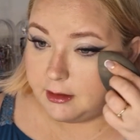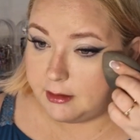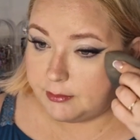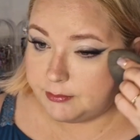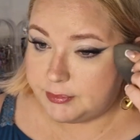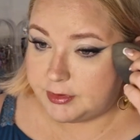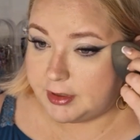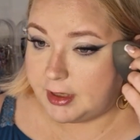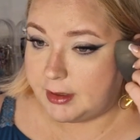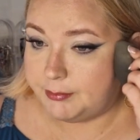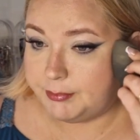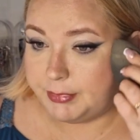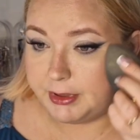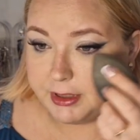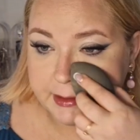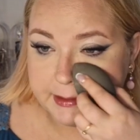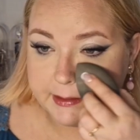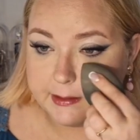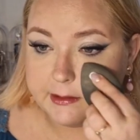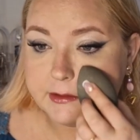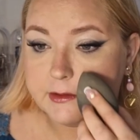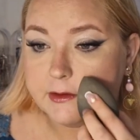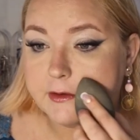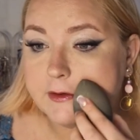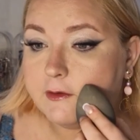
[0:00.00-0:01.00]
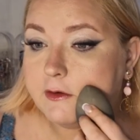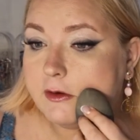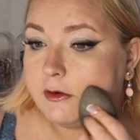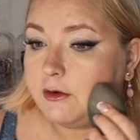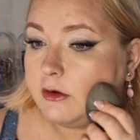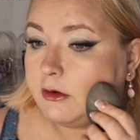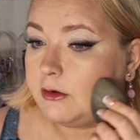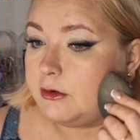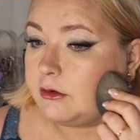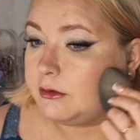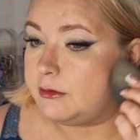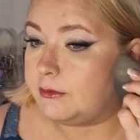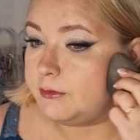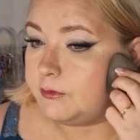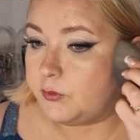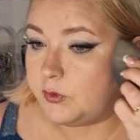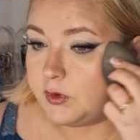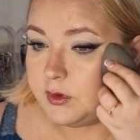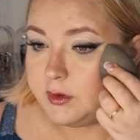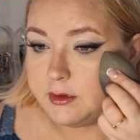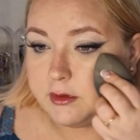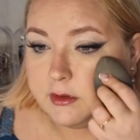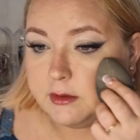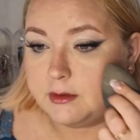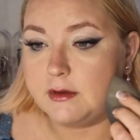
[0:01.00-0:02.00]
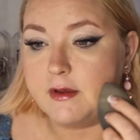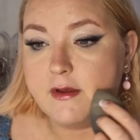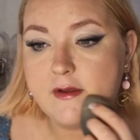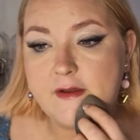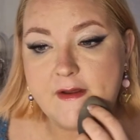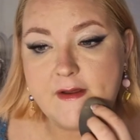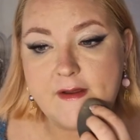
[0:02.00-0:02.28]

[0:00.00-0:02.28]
I'm tapping it on with the